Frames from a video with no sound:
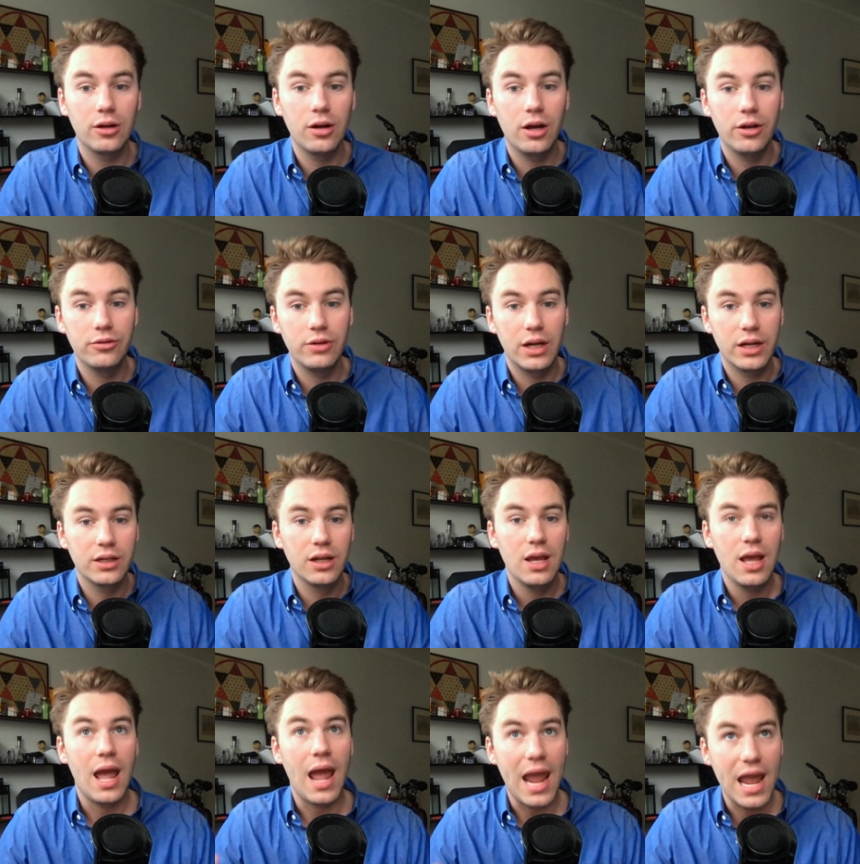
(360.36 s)
contract
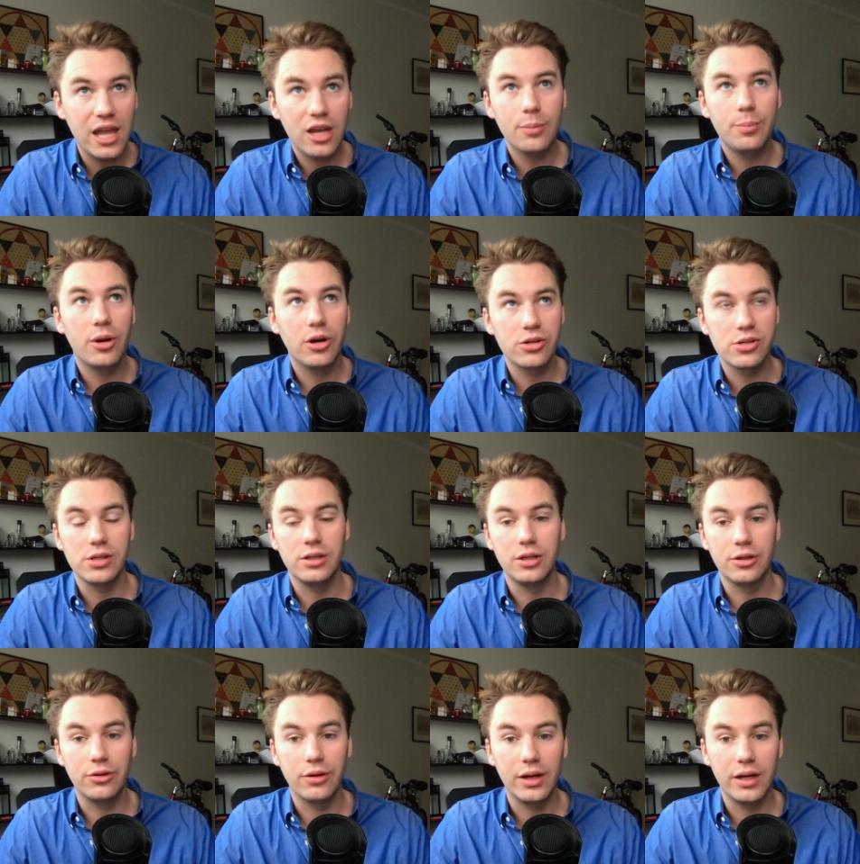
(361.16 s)
and a partially
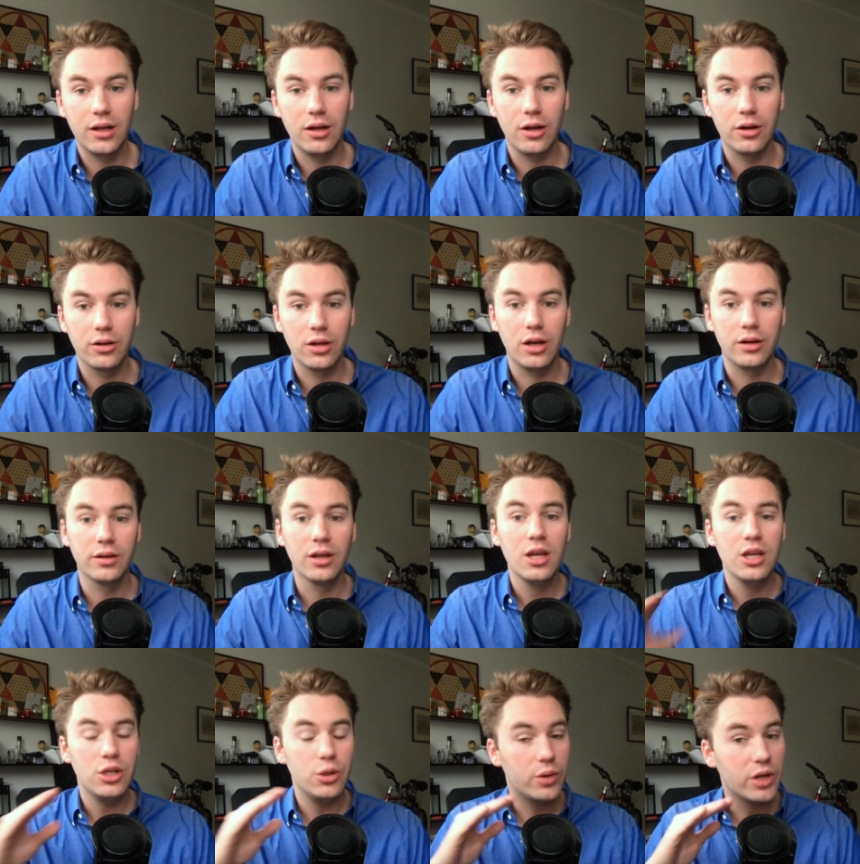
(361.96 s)
integrated contract,
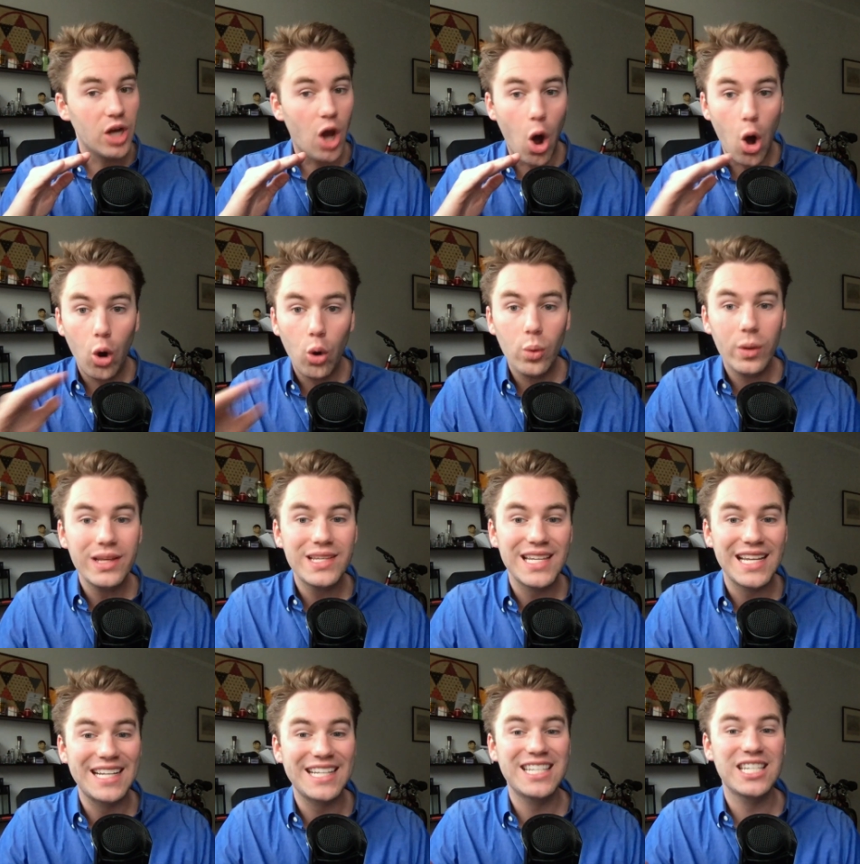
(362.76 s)
you can always
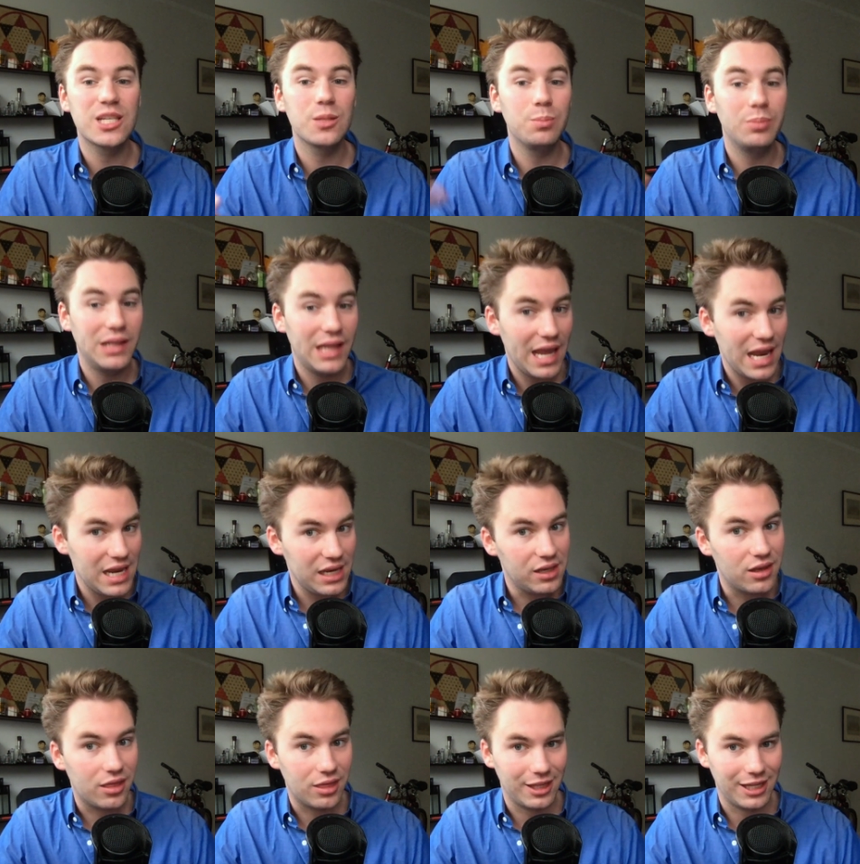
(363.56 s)

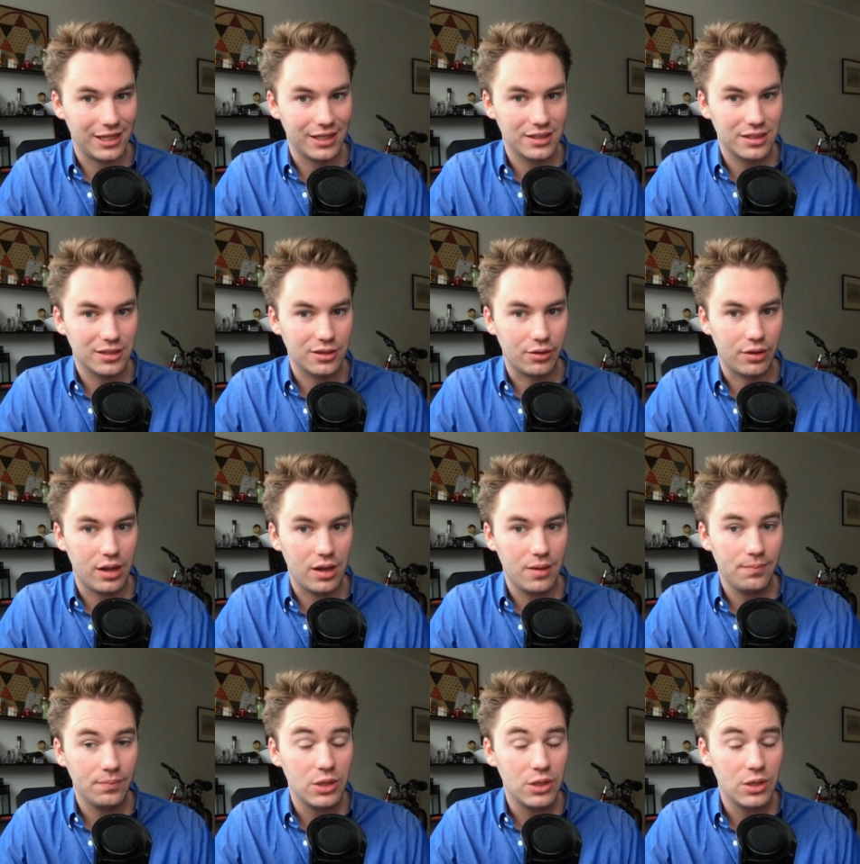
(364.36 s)
explain things, okay?